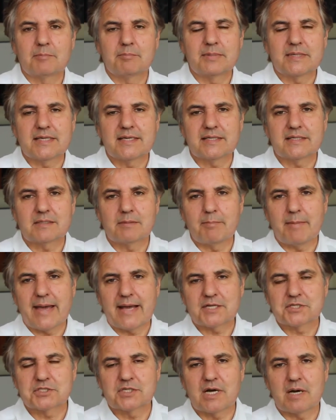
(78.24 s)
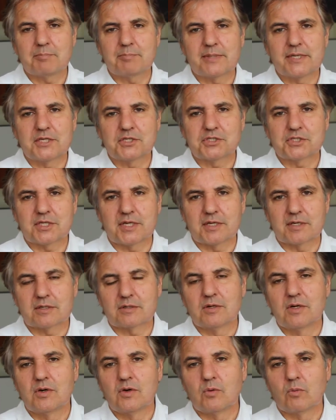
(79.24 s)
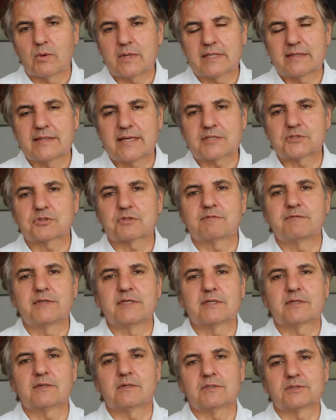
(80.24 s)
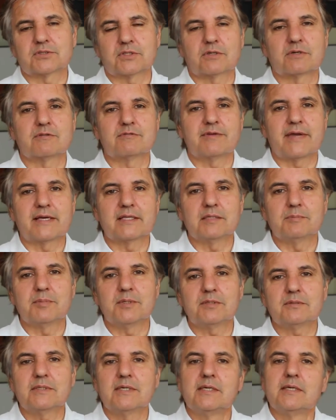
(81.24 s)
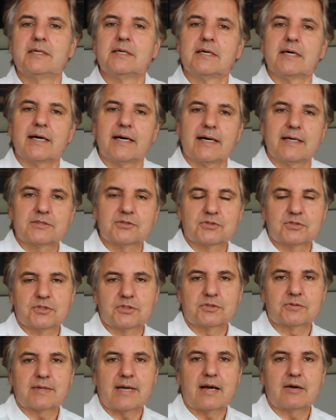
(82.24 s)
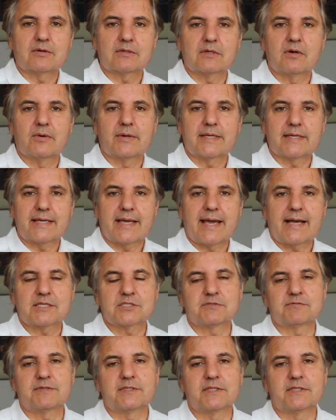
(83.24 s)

begin to match up each year what electric vehicles are available to your outgoing gas